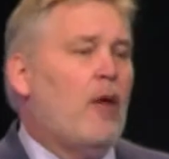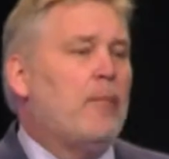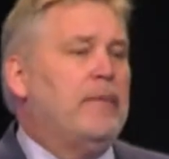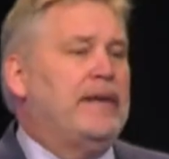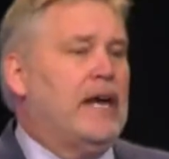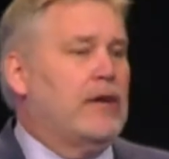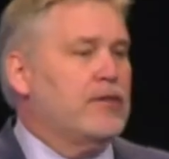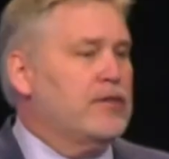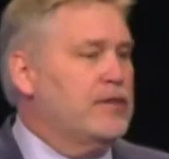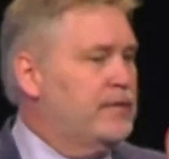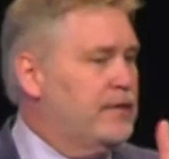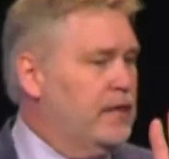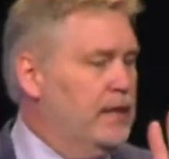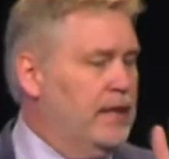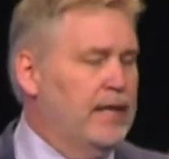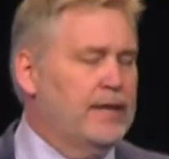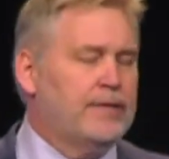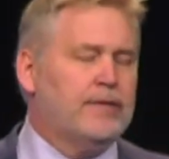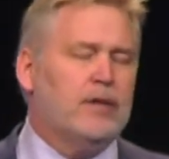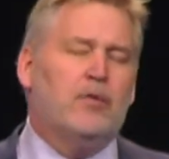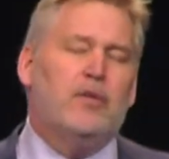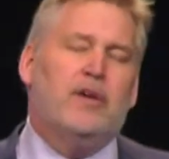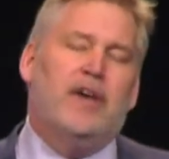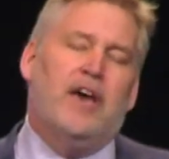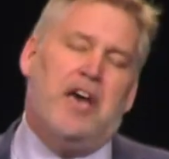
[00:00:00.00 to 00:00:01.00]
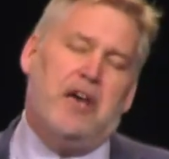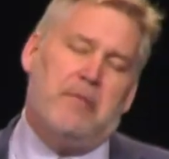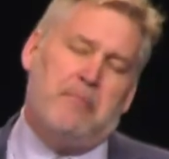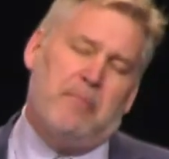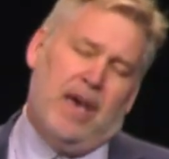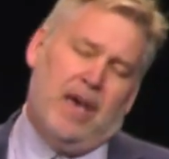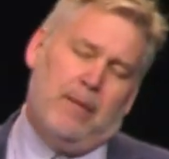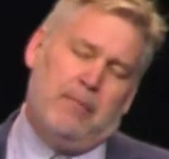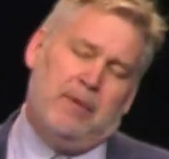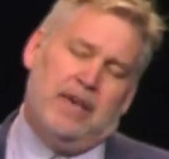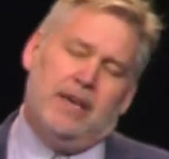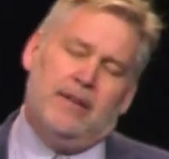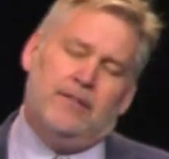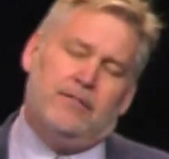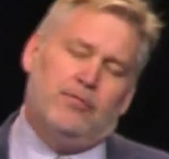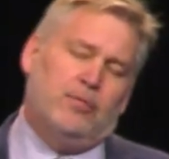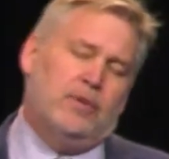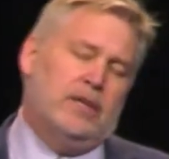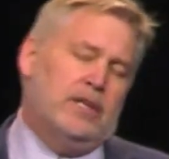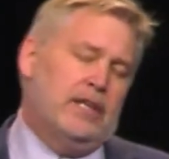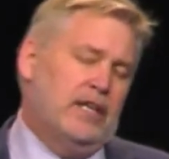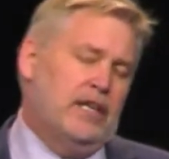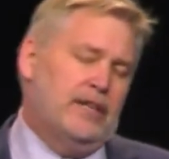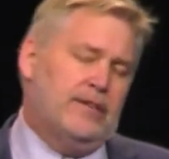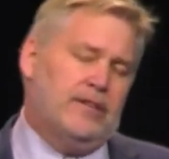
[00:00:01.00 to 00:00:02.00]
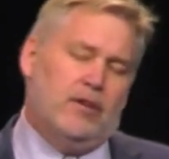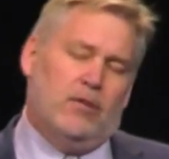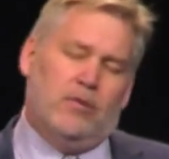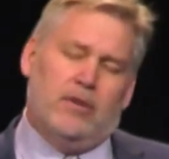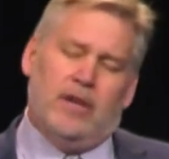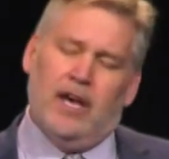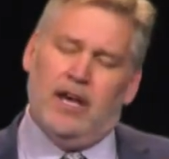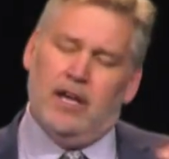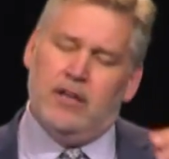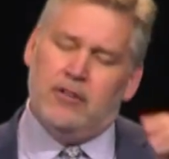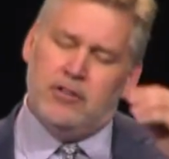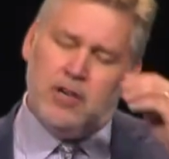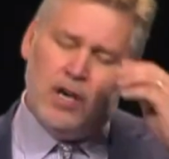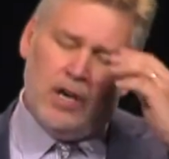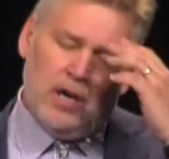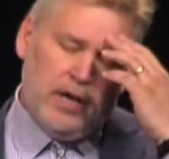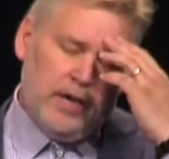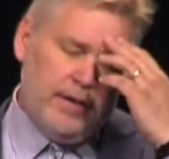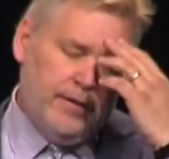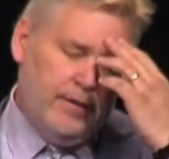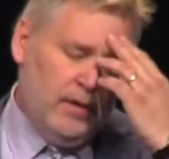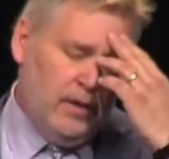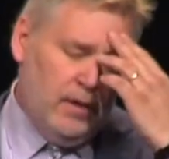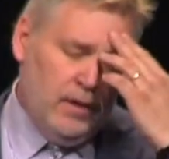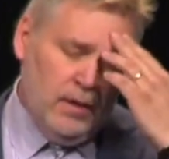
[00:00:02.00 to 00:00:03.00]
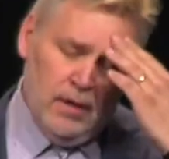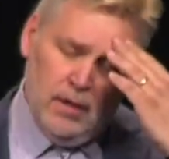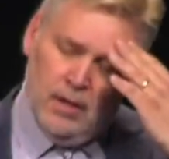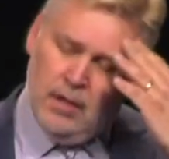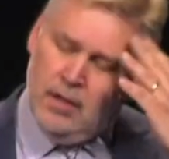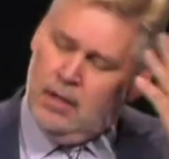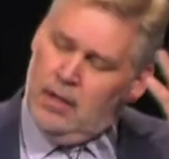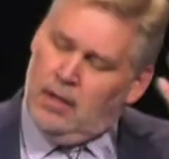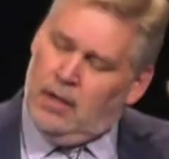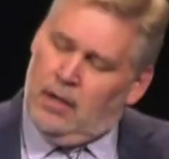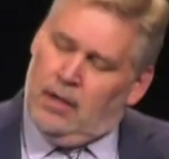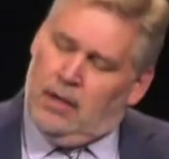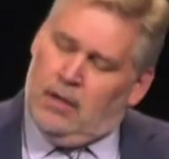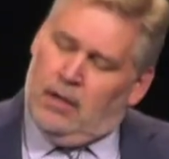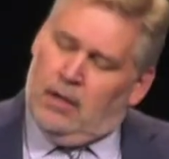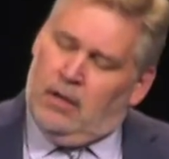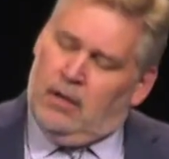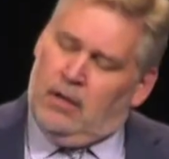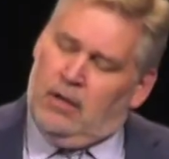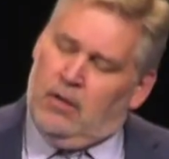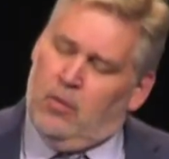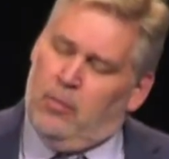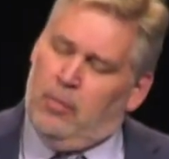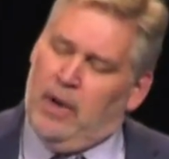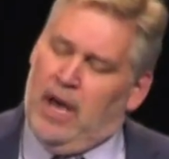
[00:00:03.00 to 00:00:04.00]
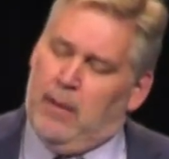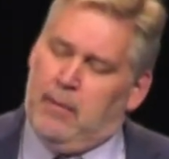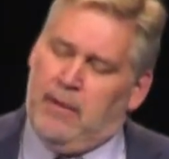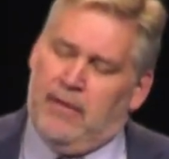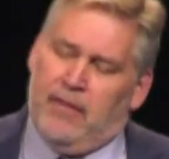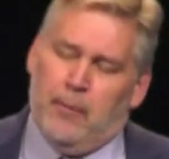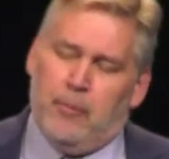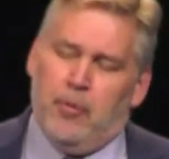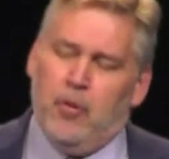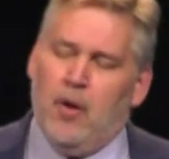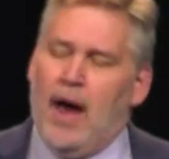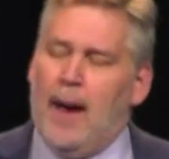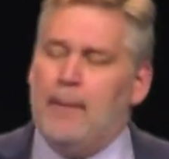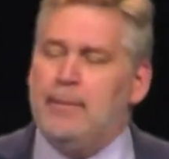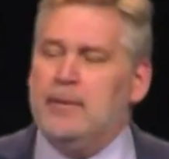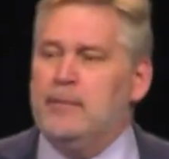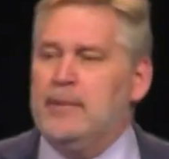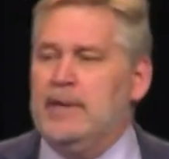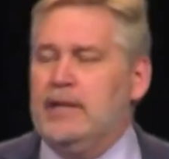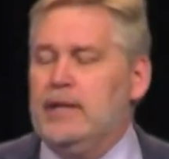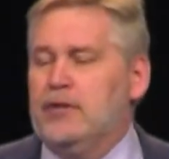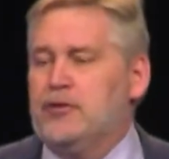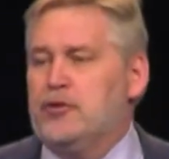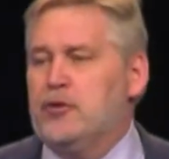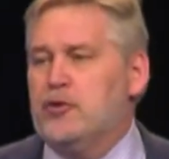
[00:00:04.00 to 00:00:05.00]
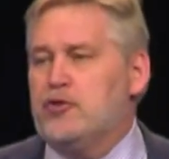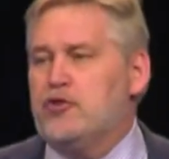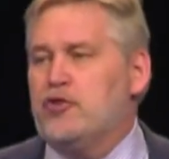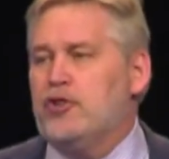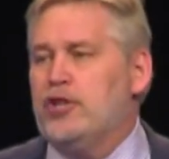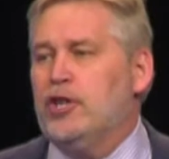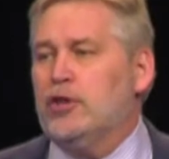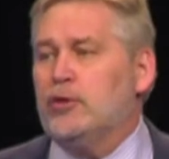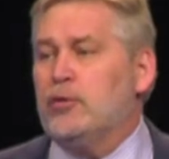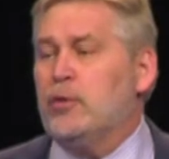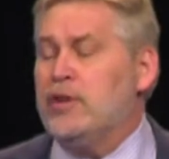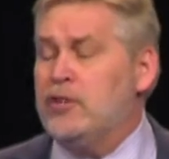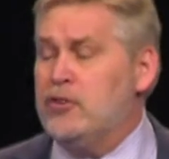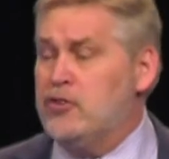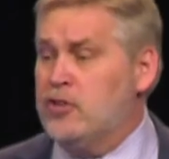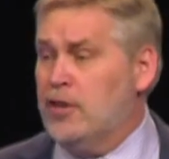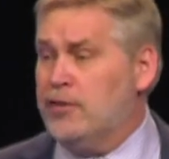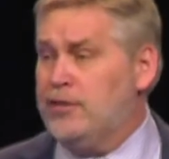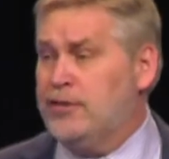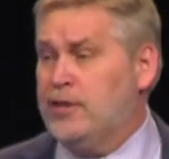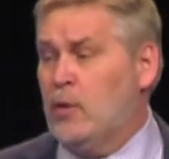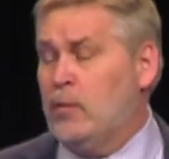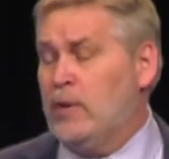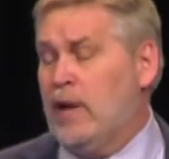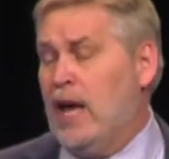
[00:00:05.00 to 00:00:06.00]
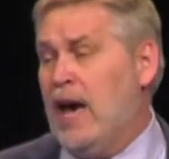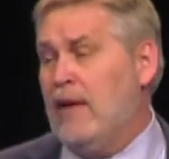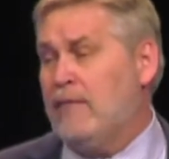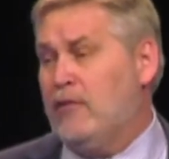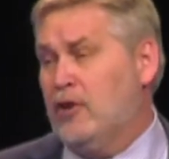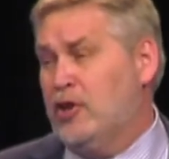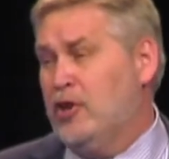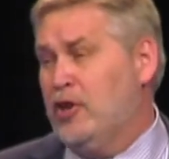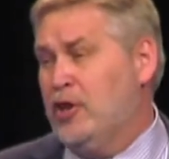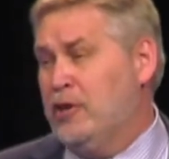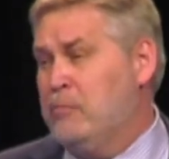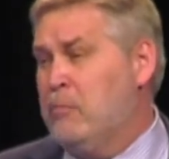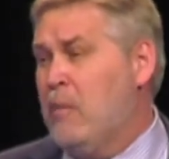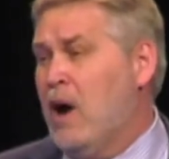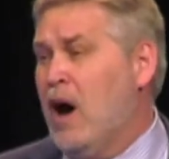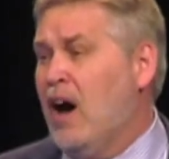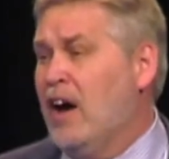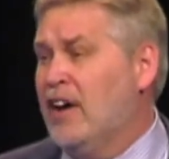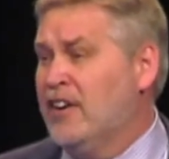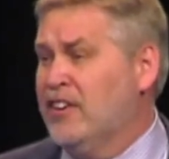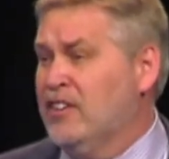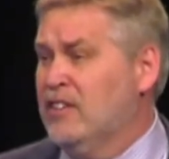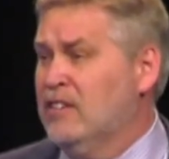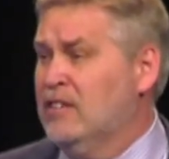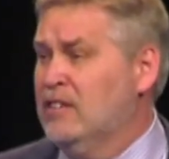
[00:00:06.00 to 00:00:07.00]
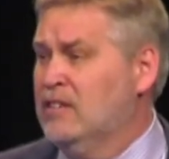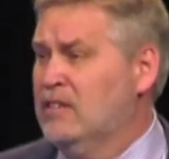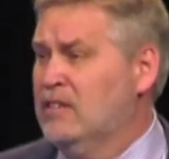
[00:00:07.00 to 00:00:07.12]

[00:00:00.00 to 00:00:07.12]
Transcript: me down. She said, "It's okay, baby. It's okay, John. Oh, baby, the problem is your children just don't have a good model."